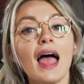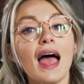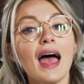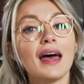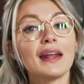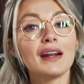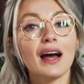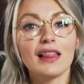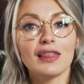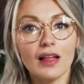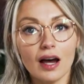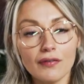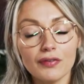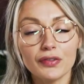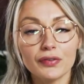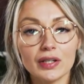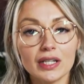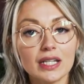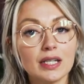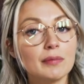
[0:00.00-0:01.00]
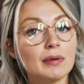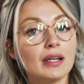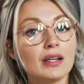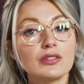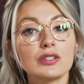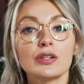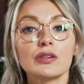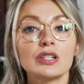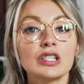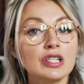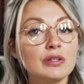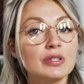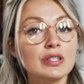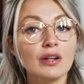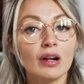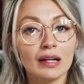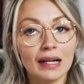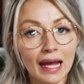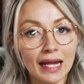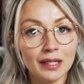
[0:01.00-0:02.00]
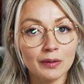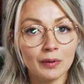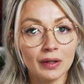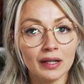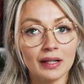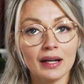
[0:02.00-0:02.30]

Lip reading: And I love 3D because you can use it on anyone.